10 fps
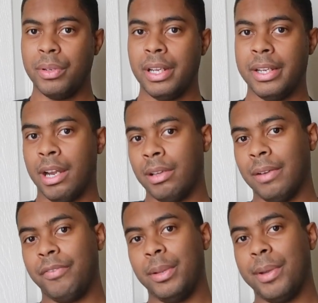And y'all
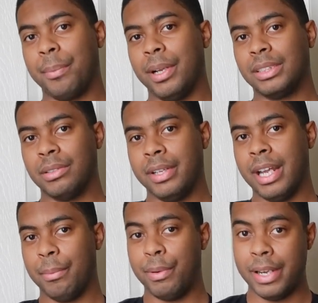left feedback based on
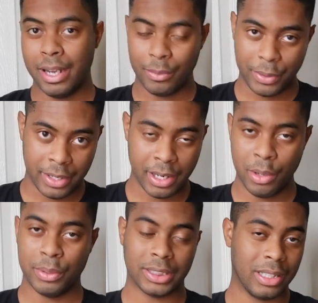that. But now that we
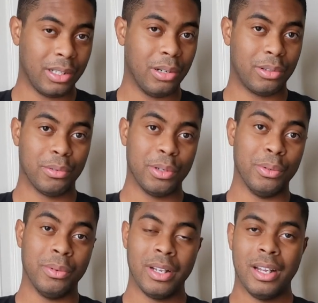know it's going to go through,